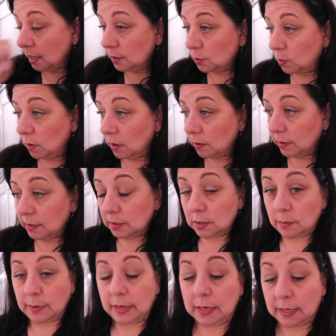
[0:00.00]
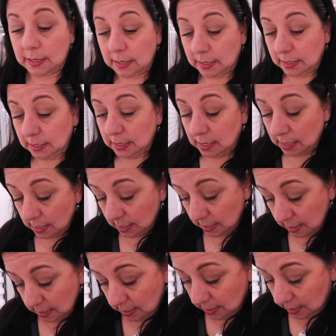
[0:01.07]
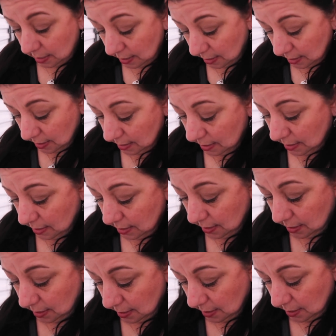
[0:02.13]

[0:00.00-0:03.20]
is watering so bad. And I still